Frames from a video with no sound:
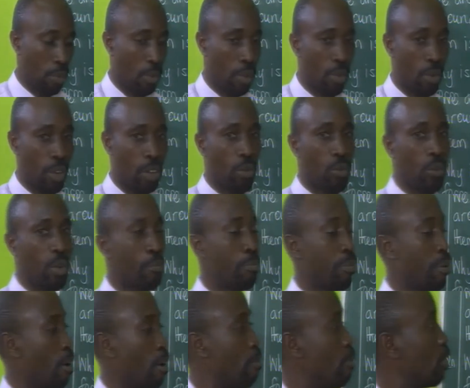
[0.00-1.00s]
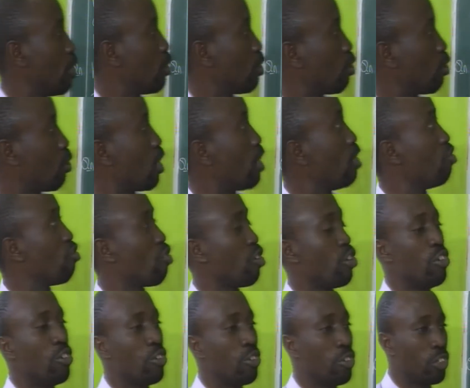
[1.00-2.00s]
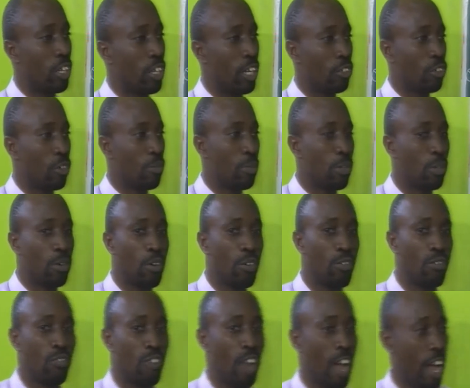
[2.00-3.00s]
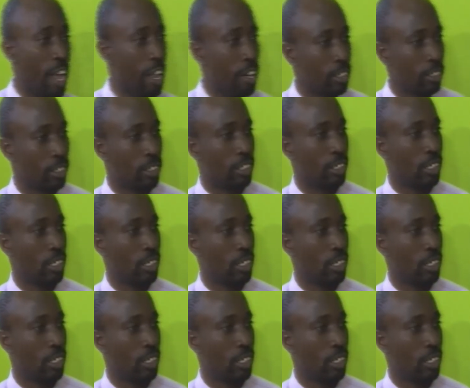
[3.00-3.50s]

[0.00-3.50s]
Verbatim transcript: we, we promised to introduce the topic of light,